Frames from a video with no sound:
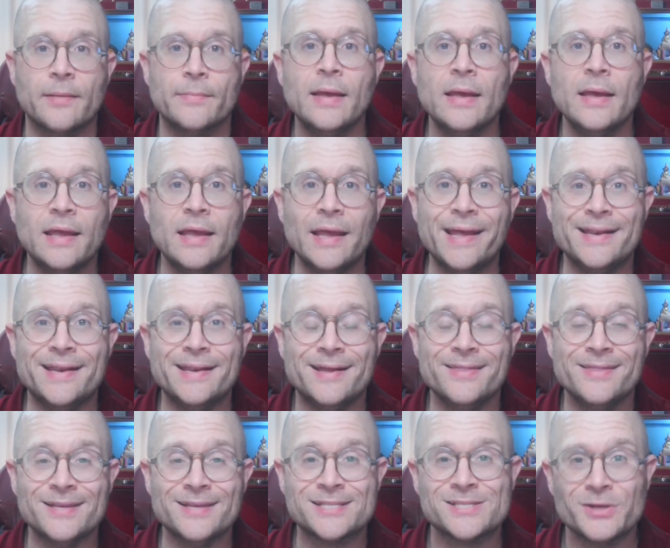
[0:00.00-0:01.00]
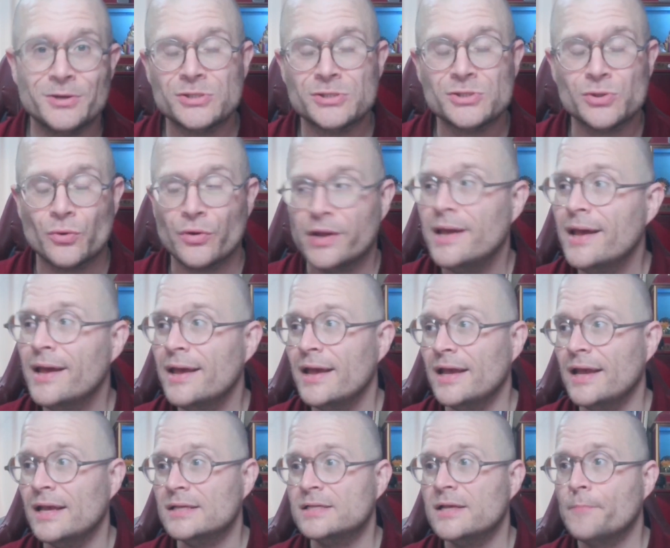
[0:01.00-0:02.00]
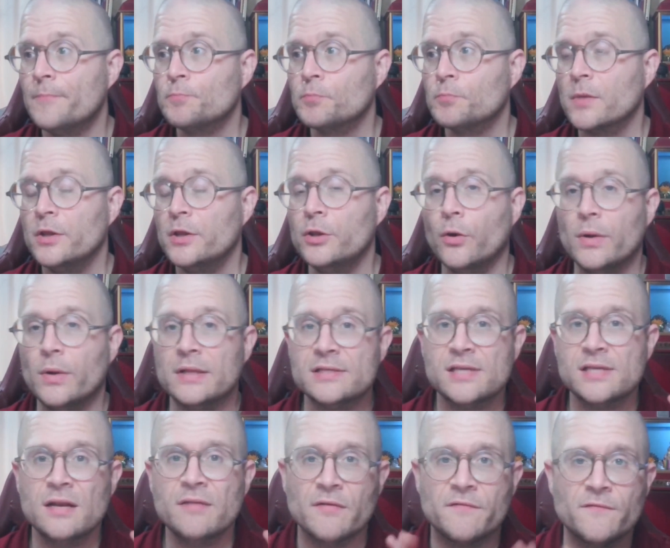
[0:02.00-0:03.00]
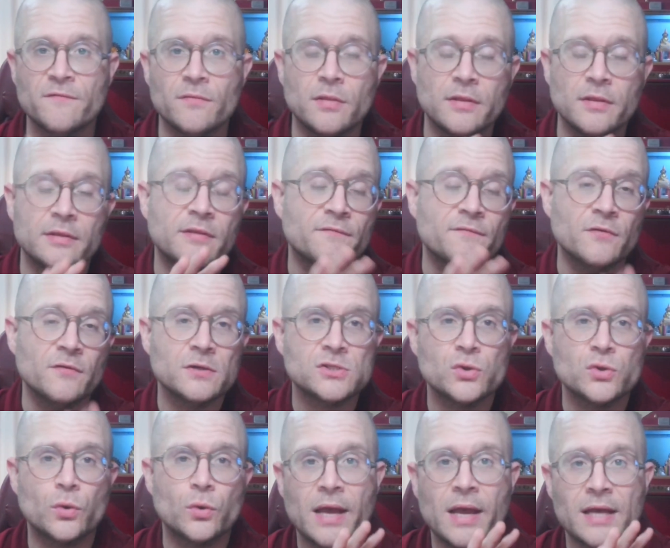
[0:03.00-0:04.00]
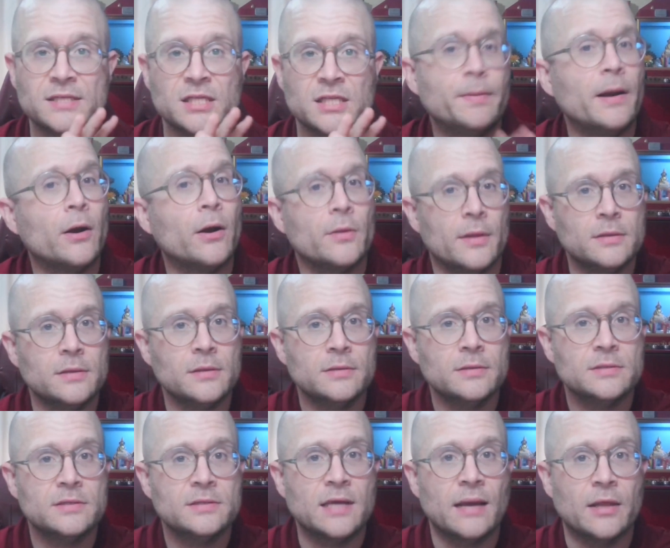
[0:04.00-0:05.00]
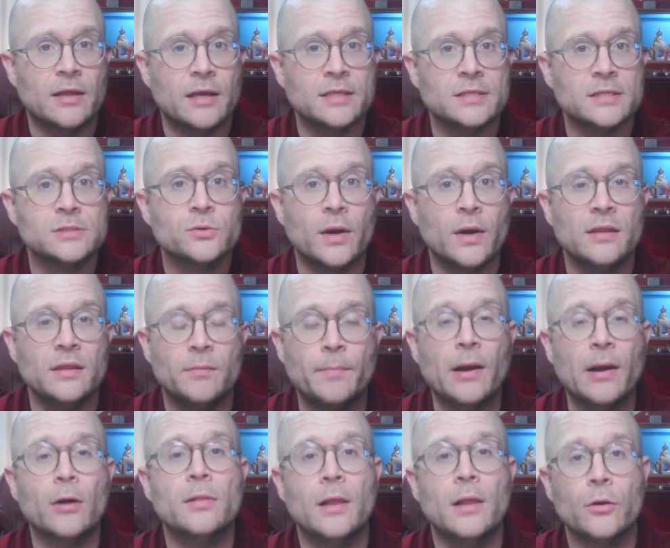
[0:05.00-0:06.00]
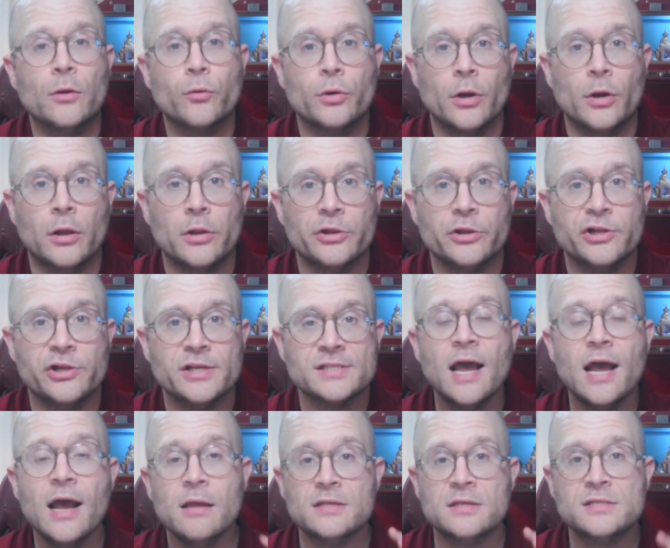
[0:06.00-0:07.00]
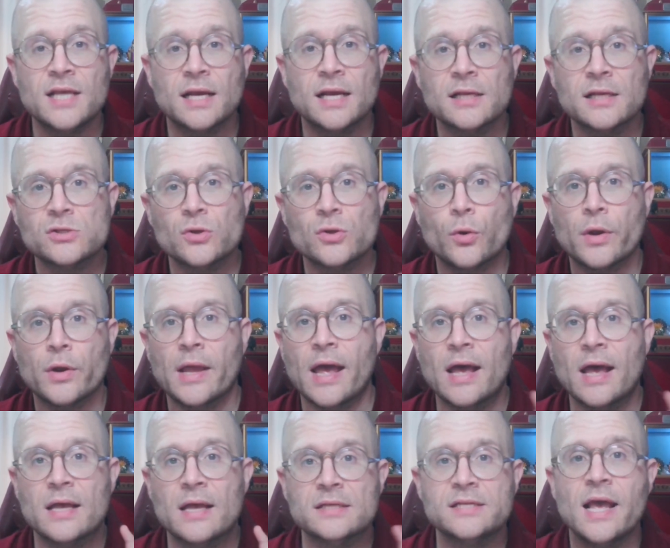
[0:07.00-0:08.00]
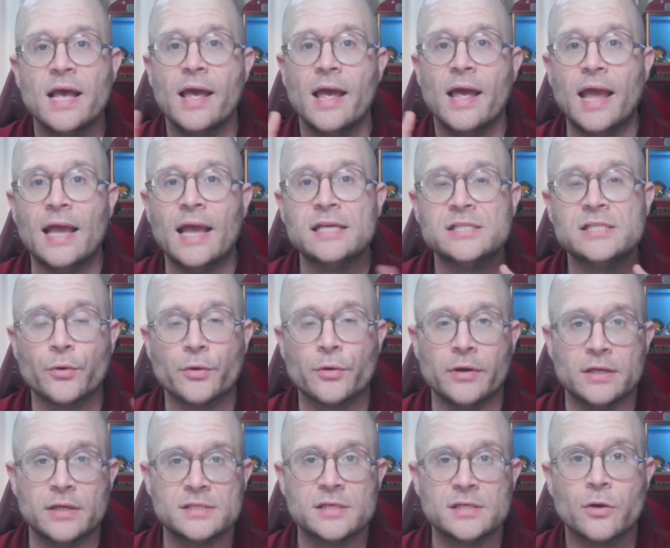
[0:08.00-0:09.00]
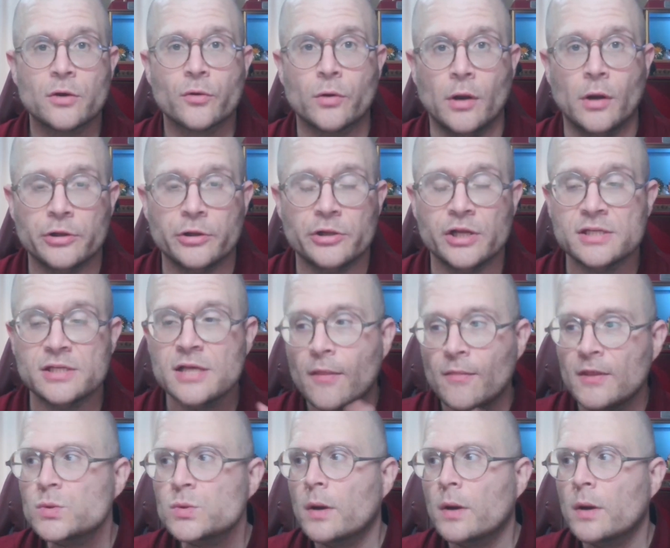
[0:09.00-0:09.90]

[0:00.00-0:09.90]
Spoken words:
in this third story is, instead of the first story has these parallel timelines, right? The parallel chronologies. The second story has asynchronous chronologies. This one,